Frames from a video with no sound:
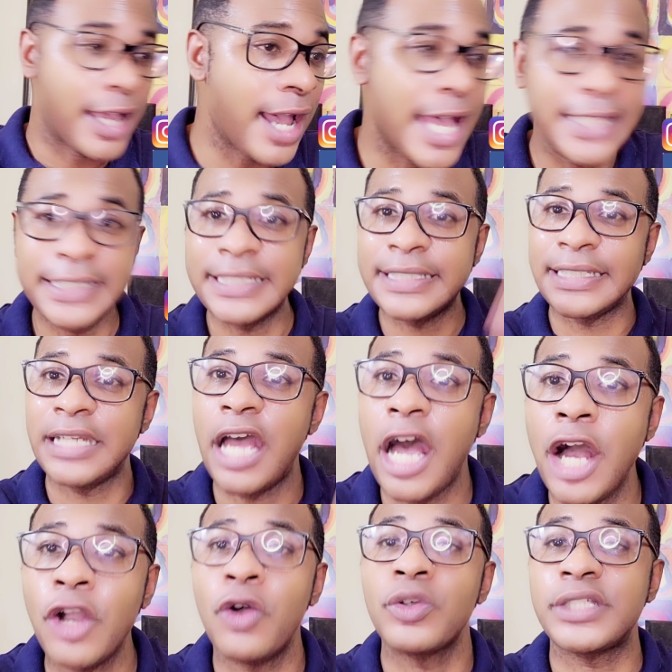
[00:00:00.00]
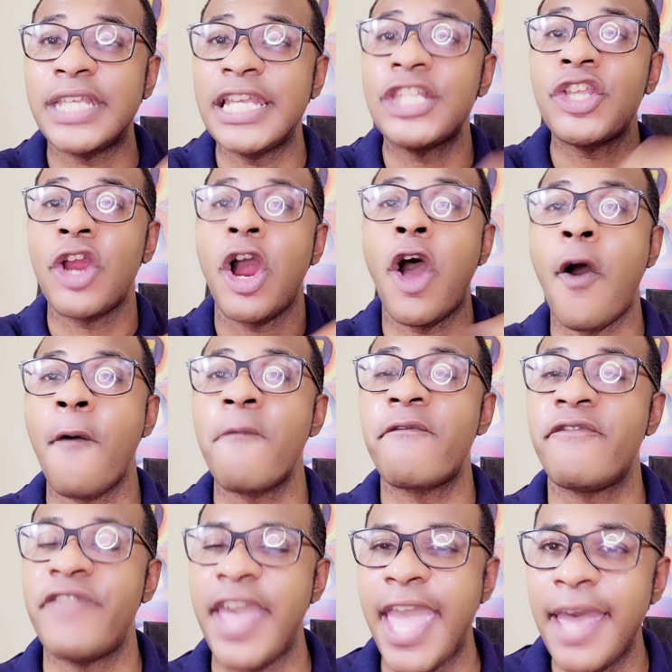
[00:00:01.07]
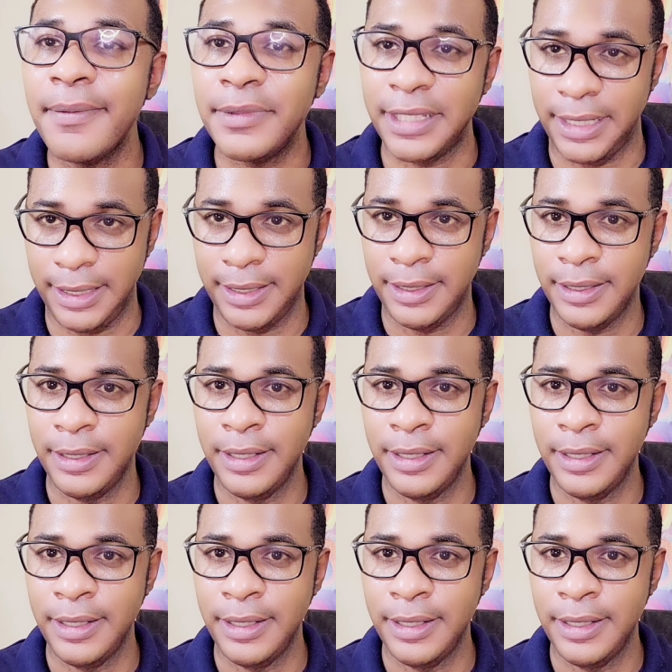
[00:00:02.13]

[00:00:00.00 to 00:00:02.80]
cousins and uncles in your own family